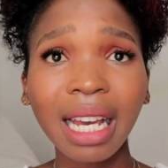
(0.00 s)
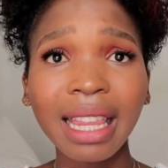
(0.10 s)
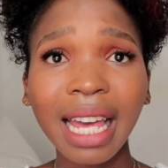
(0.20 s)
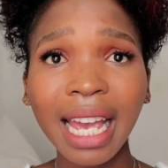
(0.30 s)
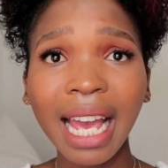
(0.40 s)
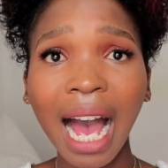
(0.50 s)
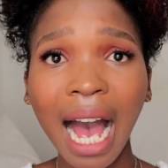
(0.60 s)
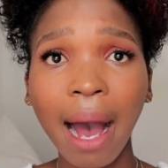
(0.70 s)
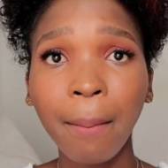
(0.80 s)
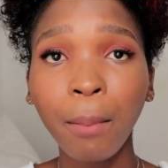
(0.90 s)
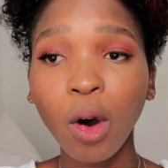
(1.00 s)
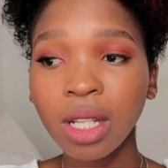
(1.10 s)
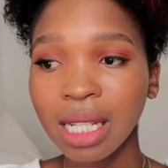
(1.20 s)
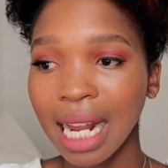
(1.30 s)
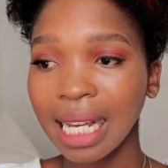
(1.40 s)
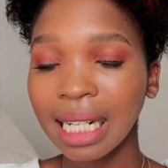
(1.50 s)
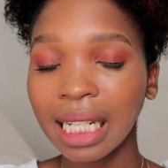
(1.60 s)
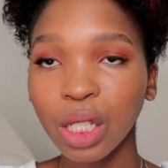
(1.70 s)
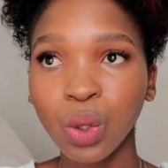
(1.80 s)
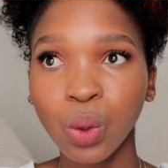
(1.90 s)
they are most
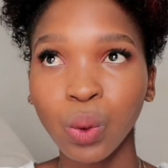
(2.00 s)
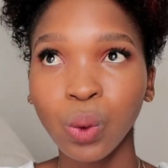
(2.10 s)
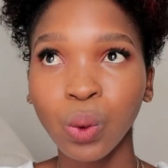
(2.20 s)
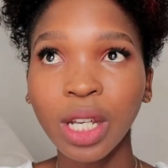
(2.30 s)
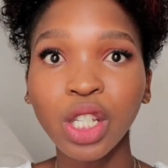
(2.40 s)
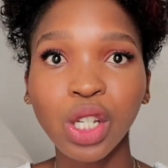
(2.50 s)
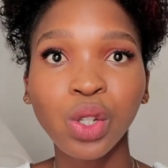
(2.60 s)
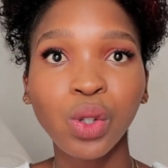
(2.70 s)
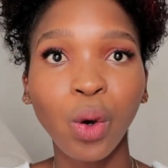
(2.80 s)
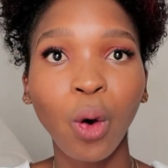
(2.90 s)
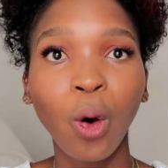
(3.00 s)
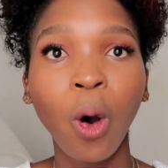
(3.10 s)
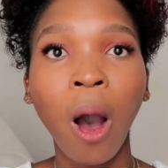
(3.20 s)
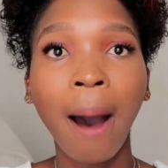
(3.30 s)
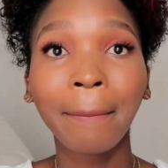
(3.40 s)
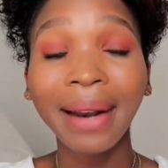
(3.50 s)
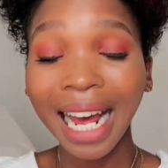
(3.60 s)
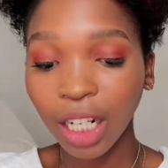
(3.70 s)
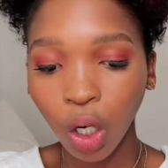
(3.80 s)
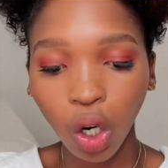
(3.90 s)
likely to induce your
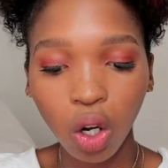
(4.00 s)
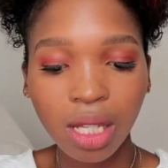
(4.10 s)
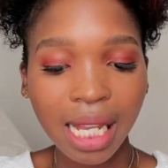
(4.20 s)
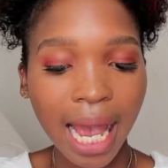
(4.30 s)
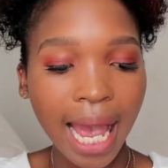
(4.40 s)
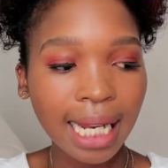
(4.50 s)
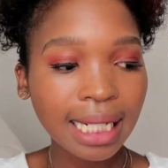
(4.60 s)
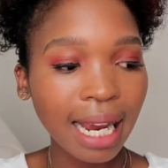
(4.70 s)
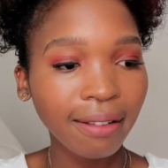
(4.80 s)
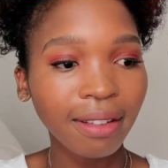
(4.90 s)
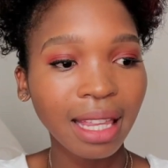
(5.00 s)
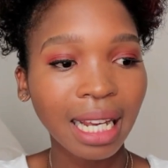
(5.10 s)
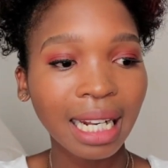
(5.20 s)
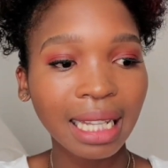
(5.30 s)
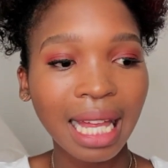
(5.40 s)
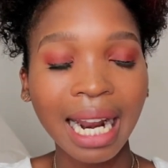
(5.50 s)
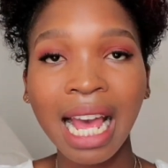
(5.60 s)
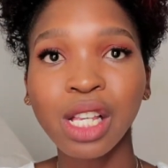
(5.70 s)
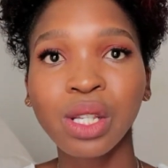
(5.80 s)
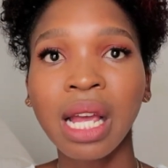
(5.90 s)
blood clots and everything that
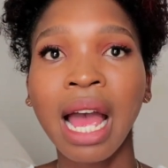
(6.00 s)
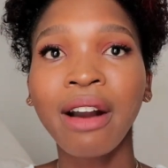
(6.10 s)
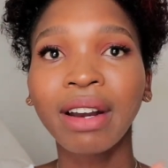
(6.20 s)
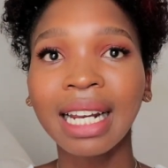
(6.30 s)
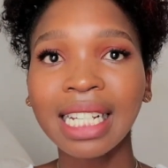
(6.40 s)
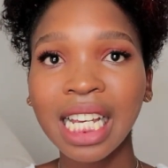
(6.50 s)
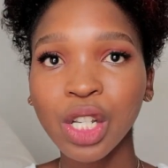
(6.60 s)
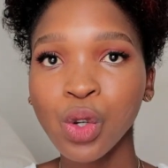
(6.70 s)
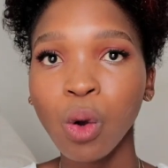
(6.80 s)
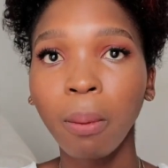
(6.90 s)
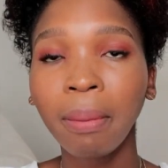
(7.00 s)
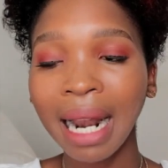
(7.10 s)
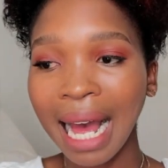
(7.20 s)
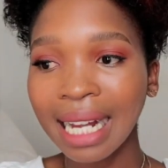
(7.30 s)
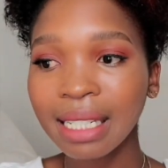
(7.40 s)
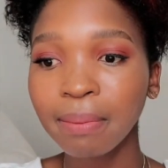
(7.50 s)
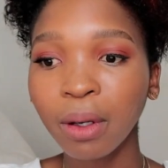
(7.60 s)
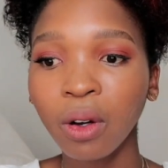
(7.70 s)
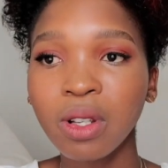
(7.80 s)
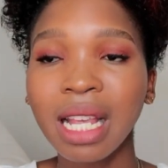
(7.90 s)
has related to your blood,
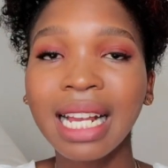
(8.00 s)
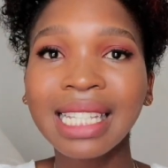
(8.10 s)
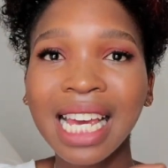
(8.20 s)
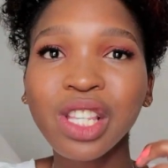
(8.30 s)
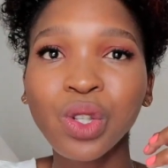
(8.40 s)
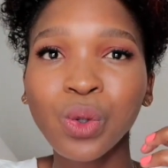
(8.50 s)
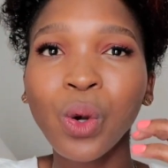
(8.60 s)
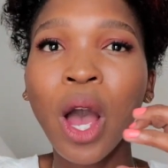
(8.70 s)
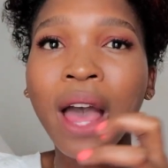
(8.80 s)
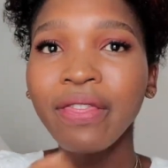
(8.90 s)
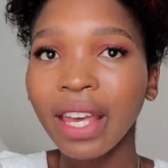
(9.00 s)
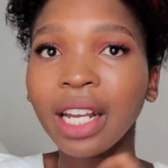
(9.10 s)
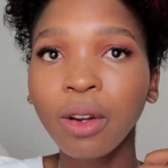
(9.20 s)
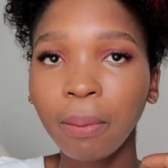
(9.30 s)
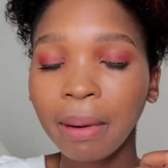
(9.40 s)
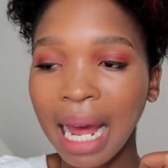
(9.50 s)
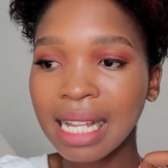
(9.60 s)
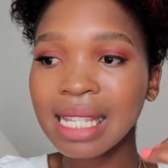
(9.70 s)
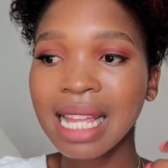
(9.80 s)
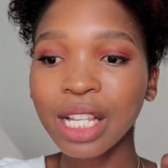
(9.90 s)
because it tends to thicken your
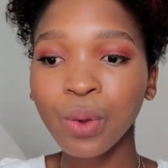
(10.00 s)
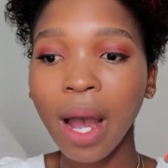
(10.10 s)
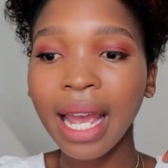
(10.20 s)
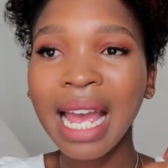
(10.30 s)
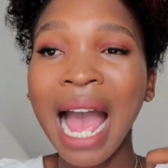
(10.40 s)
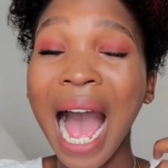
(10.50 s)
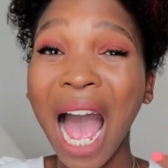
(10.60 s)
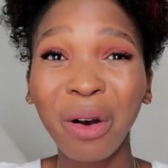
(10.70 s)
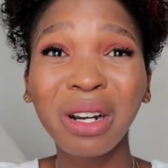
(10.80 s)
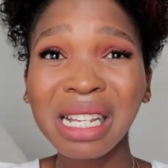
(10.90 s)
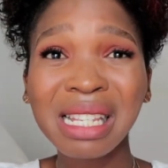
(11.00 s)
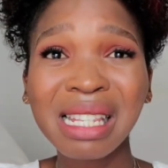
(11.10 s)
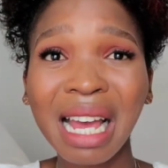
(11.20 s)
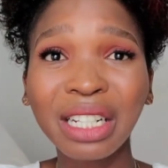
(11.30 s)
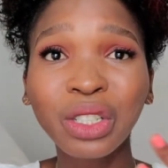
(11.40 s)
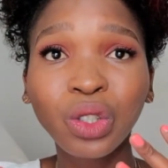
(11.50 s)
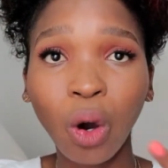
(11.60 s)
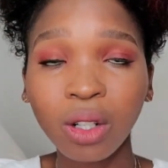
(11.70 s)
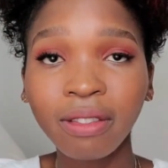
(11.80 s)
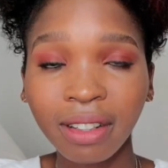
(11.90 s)
blood. That's why I always
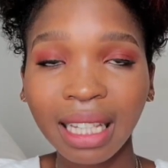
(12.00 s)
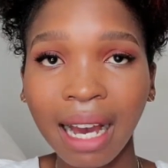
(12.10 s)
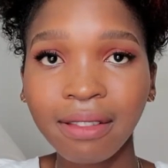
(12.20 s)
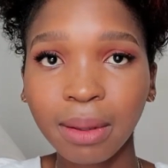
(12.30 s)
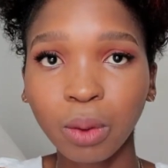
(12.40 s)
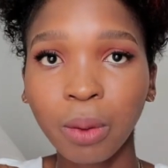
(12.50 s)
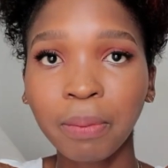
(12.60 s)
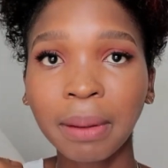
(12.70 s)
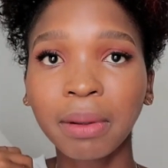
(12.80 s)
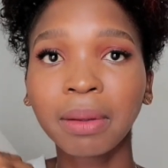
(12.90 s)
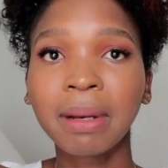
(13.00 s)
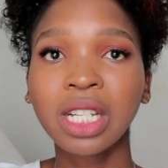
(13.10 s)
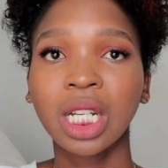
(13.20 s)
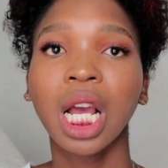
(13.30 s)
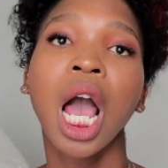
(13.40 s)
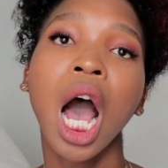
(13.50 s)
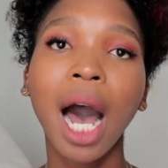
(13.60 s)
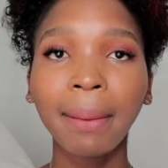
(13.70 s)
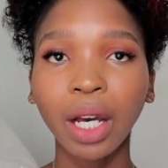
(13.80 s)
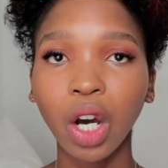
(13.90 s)
don't feel comfortable when people mention,
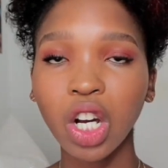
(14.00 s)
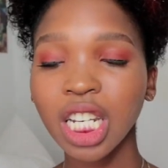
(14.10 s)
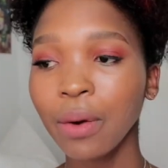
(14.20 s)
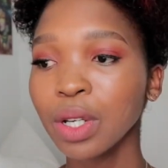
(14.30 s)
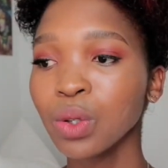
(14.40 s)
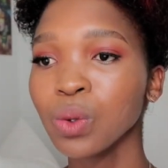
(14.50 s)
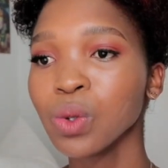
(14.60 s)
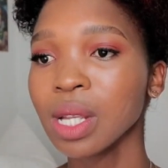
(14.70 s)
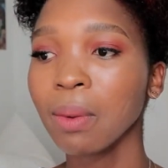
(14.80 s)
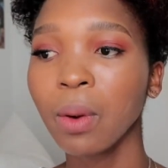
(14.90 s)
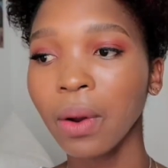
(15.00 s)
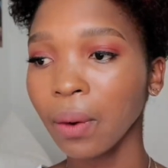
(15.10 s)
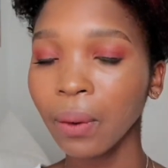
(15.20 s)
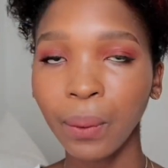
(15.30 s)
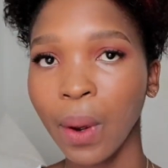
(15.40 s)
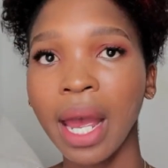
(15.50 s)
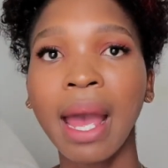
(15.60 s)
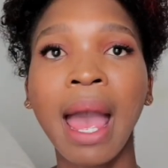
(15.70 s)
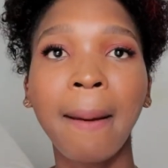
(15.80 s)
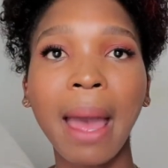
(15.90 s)
oh my gosh, I went to somewhere where,
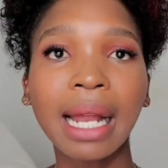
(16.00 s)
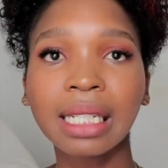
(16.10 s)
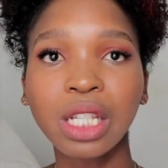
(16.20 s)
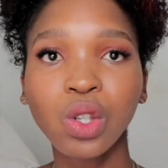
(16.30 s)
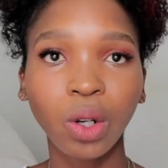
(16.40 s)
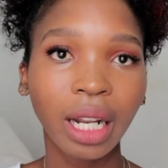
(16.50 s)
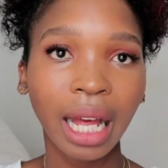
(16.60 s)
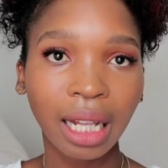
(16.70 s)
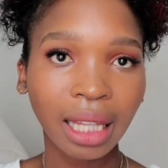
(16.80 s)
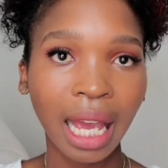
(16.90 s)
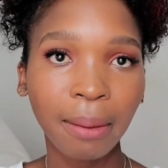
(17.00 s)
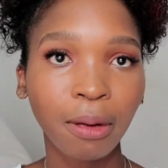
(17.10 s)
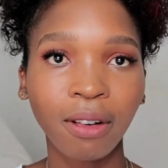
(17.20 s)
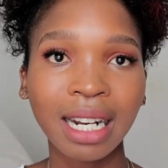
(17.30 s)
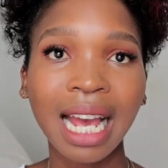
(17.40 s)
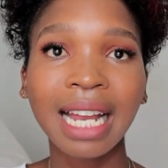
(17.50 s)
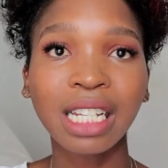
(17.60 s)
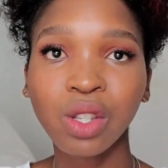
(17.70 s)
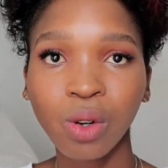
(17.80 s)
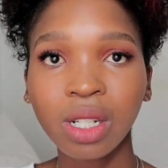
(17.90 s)
and it's not a healthcare provider and
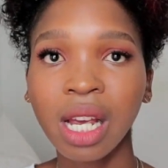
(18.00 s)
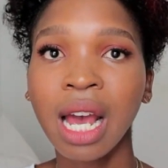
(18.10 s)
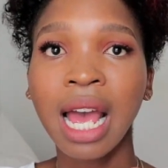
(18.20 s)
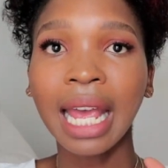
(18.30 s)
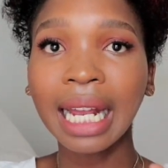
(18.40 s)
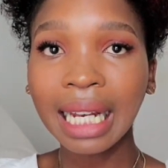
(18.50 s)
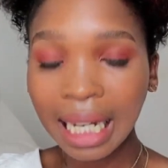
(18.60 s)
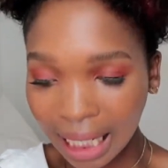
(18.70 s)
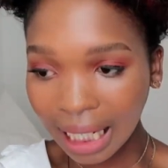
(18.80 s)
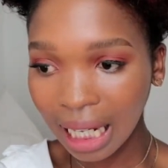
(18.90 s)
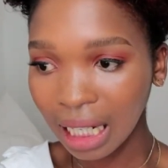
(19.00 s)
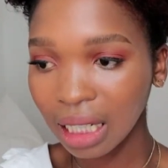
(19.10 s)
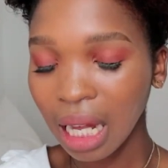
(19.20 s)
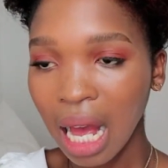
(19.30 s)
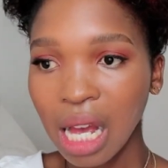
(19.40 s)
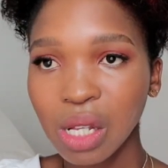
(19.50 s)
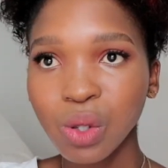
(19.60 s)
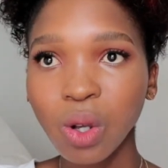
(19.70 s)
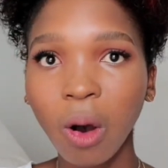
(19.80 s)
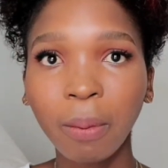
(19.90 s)
it's not legal.
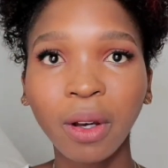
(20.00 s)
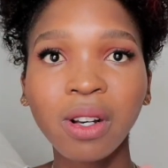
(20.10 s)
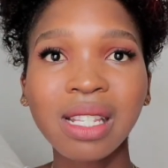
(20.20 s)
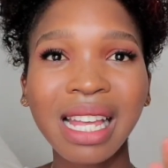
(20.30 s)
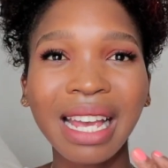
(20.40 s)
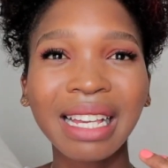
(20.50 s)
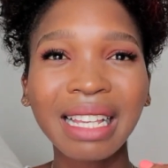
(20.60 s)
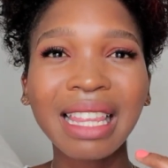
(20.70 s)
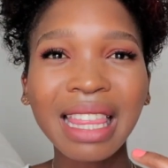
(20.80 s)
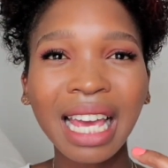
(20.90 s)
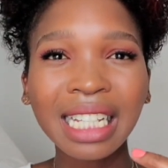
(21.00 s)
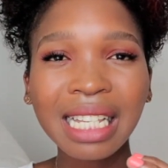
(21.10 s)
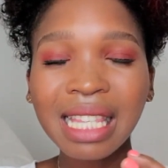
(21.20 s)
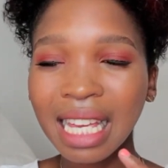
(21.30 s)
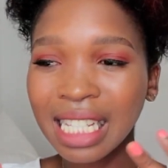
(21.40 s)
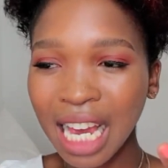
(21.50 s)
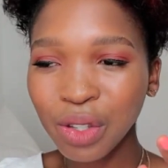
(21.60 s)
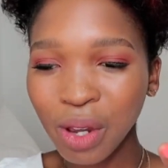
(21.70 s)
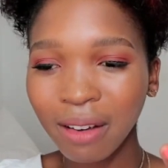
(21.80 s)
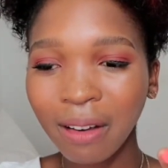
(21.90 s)
So because they
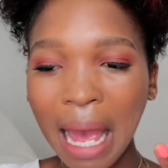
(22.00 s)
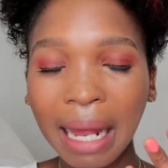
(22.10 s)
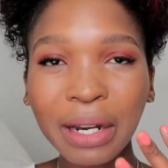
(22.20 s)
tend to have a